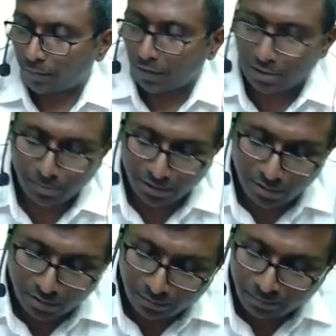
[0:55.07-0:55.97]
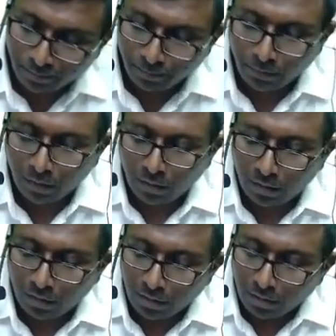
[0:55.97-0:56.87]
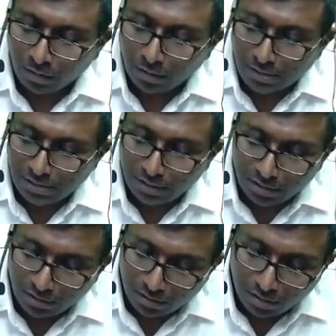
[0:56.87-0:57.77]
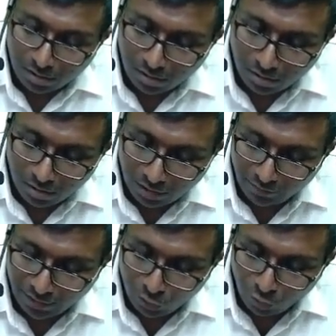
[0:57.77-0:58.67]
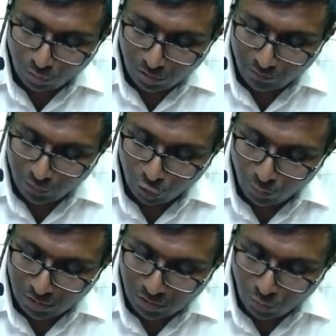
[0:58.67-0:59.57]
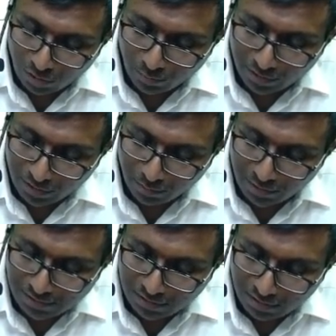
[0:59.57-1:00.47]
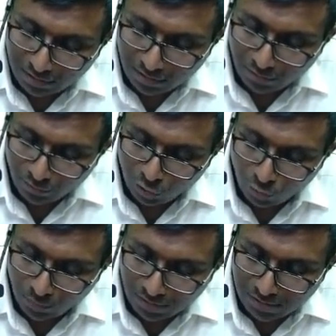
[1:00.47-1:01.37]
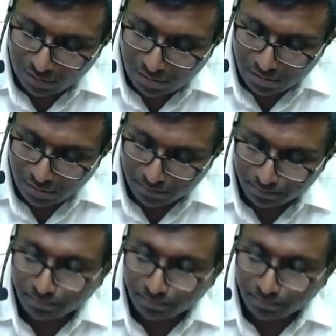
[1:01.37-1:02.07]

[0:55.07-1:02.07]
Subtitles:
Yes, my dear. See, revenue means what, my dear? Basically, revenue means sales.